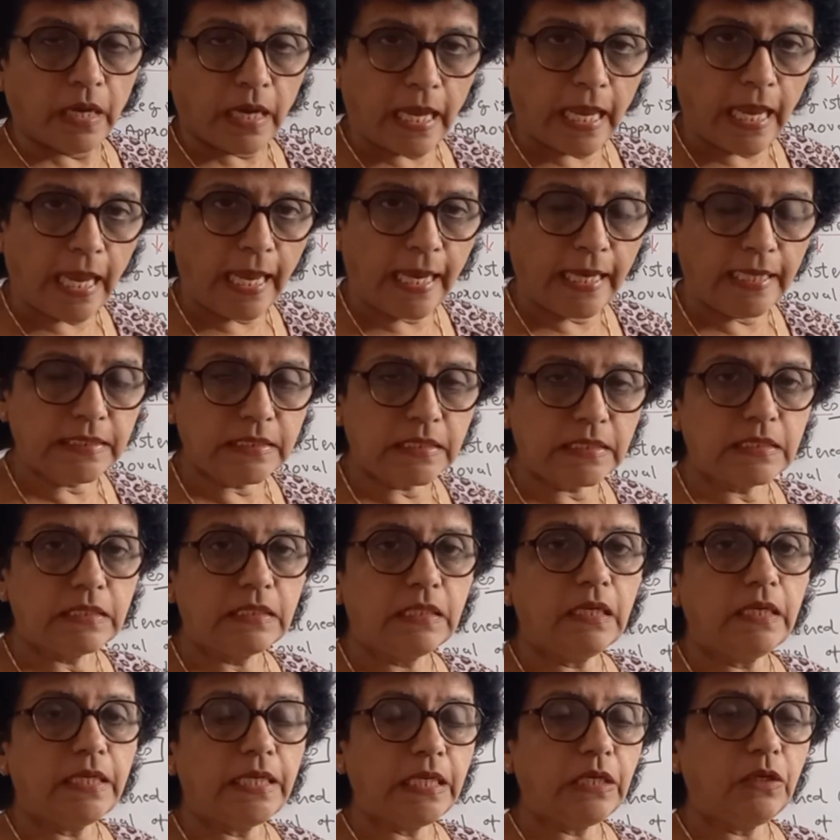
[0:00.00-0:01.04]
As
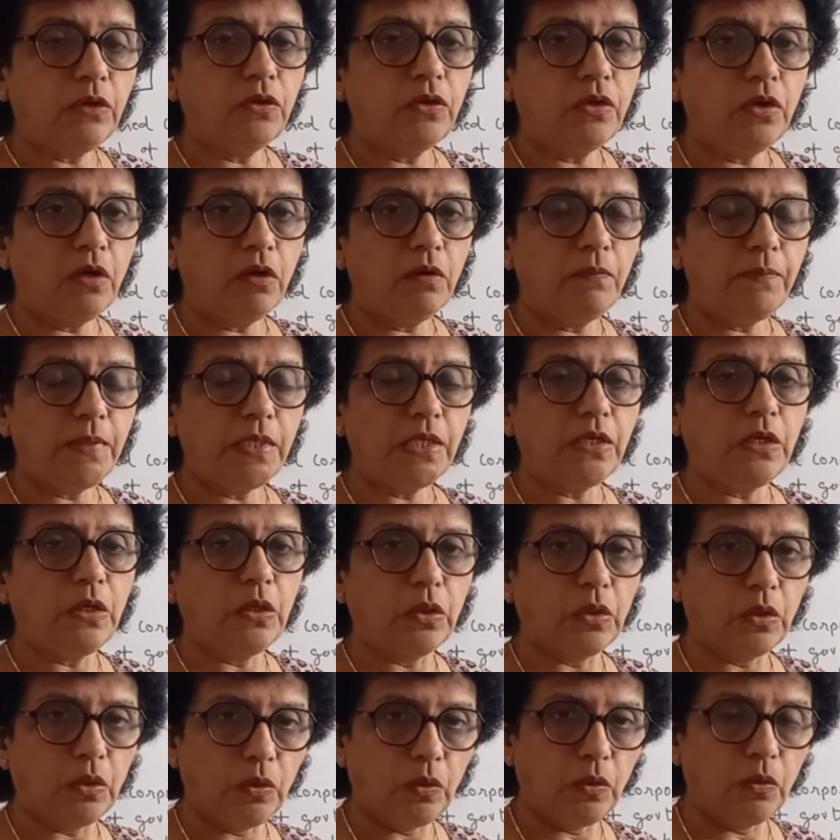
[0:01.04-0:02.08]
the economy
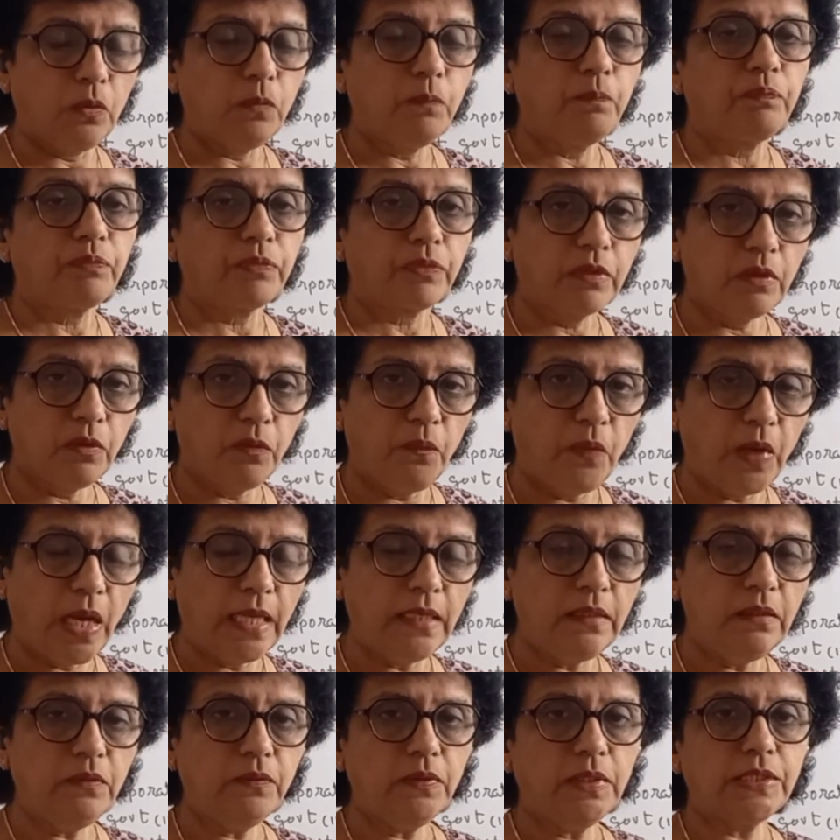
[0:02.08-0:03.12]
grow, the
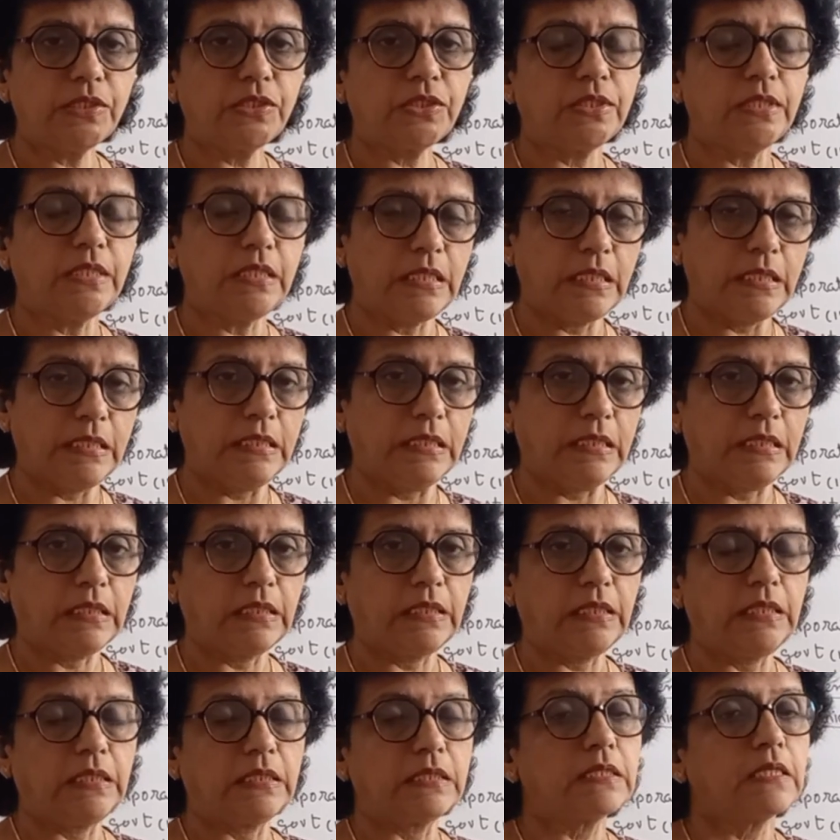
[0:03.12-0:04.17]
valuation
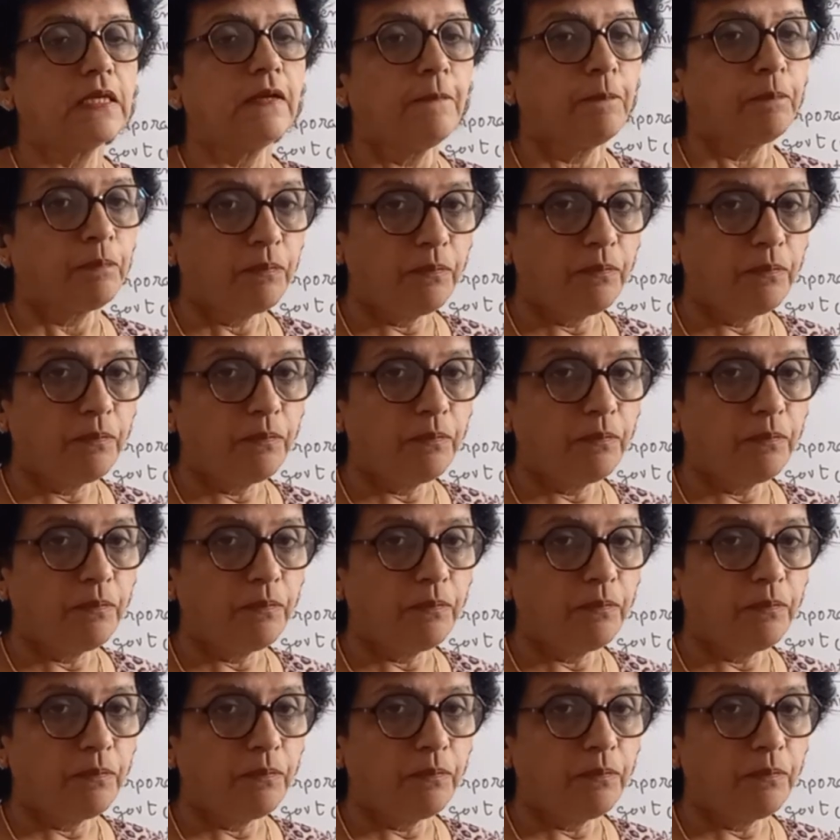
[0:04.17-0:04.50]
increase.